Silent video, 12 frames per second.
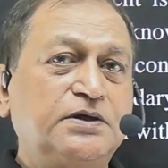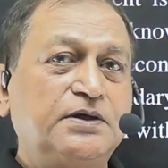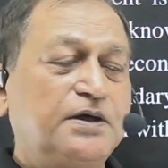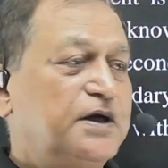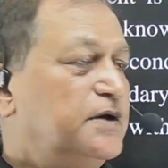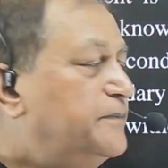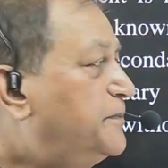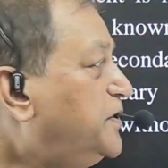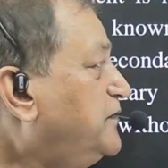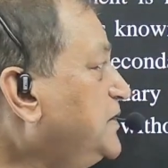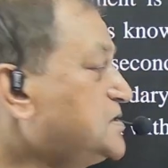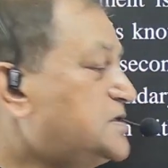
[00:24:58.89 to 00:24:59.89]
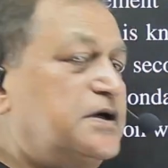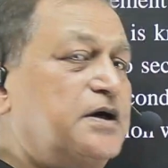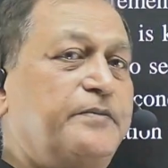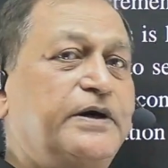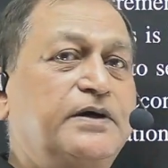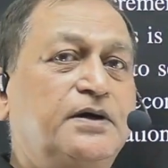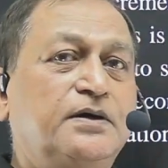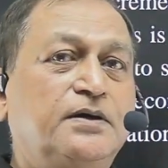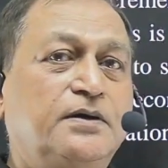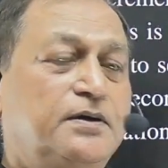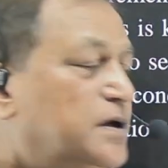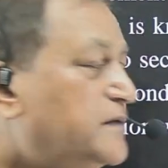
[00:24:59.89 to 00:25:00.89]
and previous settlement
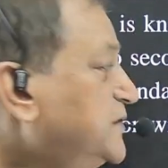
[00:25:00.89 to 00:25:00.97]
of that